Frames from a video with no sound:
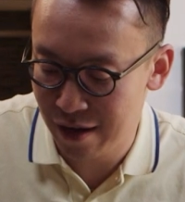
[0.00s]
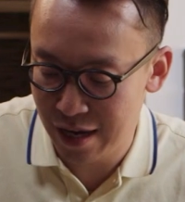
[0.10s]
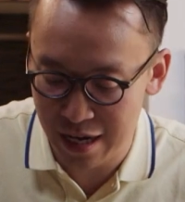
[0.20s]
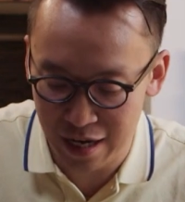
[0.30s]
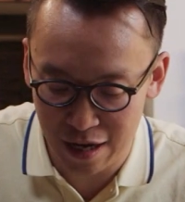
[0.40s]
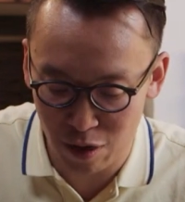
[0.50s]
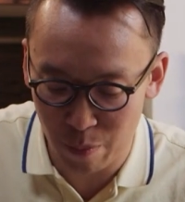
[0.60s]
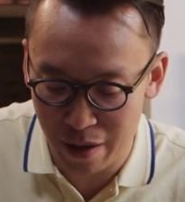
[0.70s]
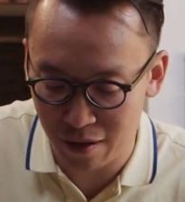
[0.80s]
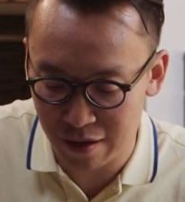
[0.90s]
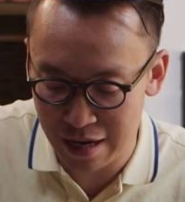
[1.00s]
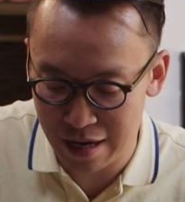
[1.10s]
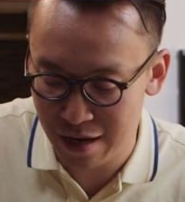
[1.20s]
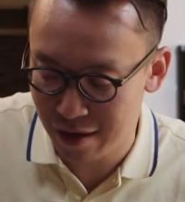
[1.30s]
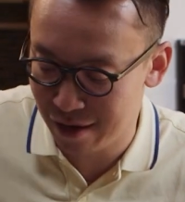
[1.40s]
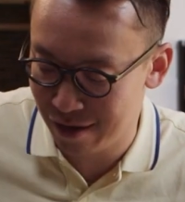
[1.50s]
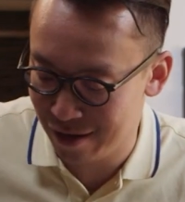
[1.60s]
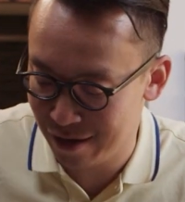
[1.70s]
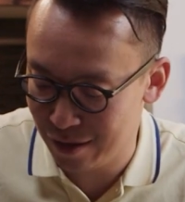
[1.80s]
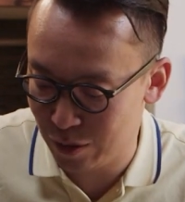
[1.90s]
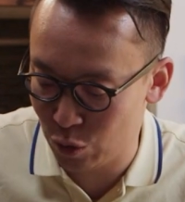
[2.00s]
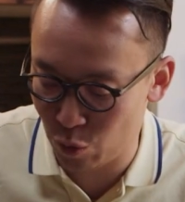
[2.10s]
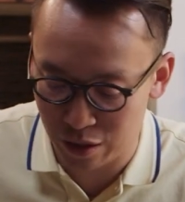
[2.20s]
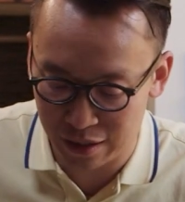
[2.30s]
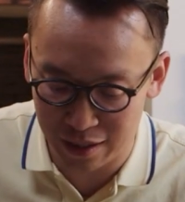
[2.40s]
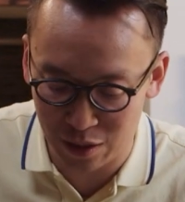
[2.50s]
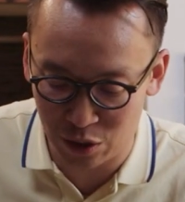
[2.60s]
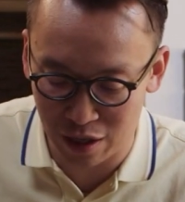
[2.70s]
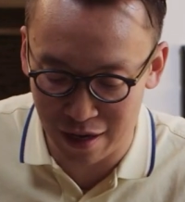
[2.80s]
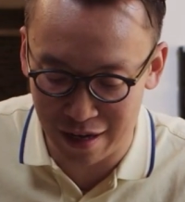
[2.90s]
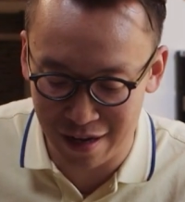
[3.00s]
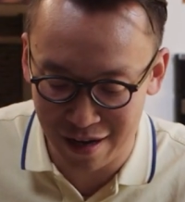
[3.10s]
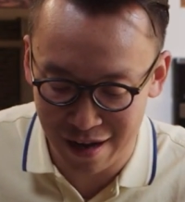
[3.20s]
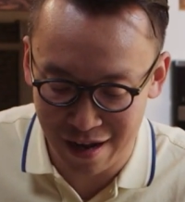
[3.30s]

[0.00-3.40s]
Eating it on the balcony, enjoying the sunshine.